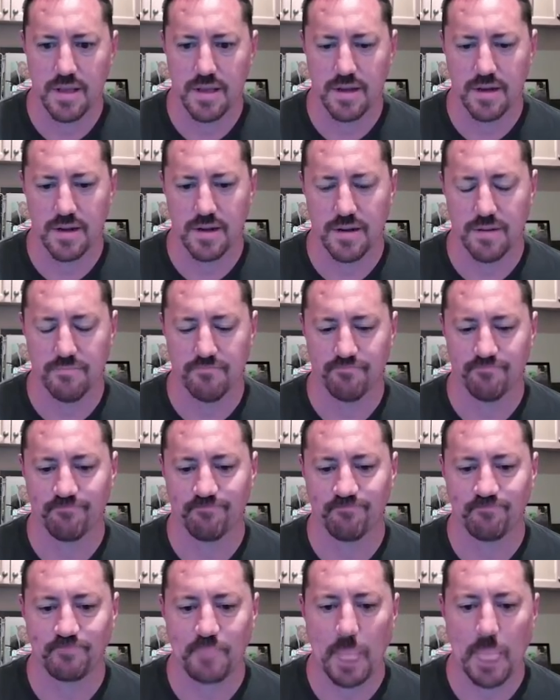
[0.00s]

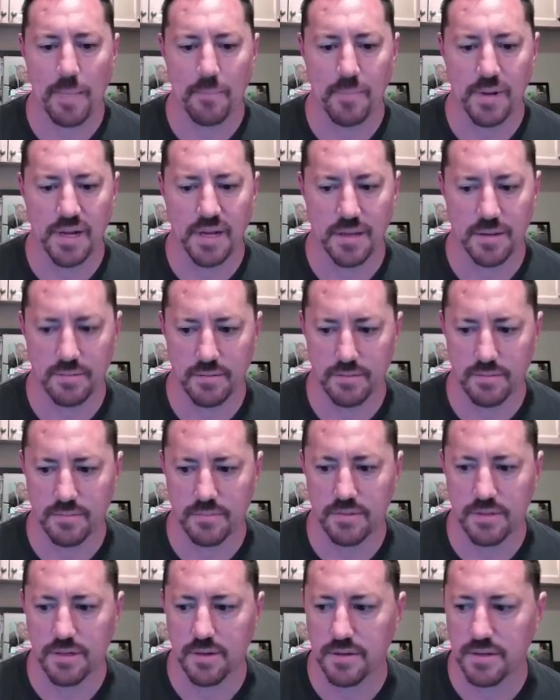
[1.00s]
But
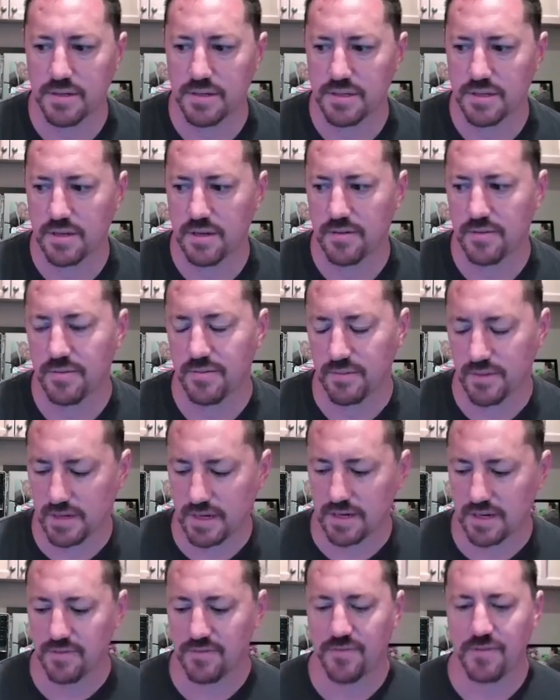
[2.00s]
it is a good
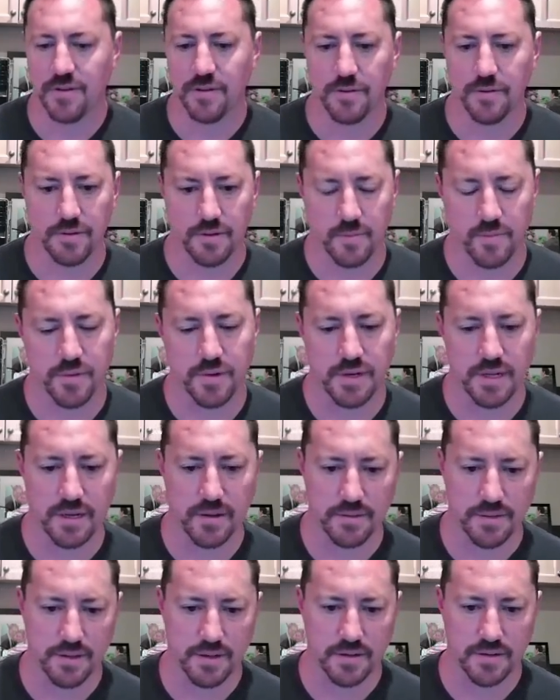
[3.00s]
kind of feeler to put
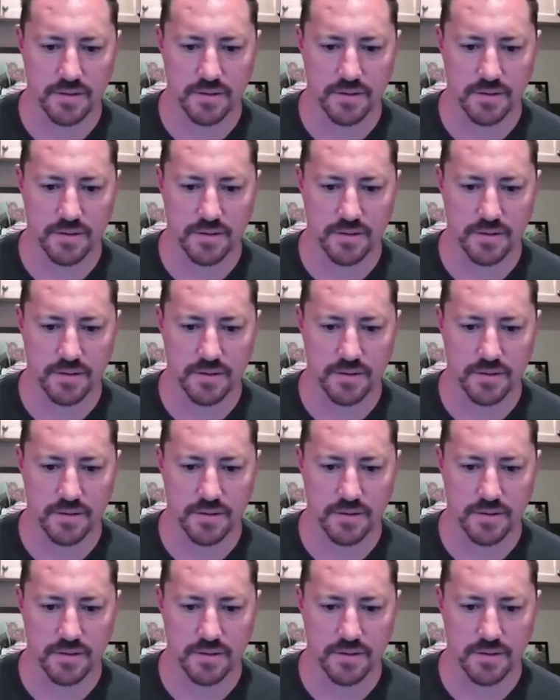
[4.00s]
out there.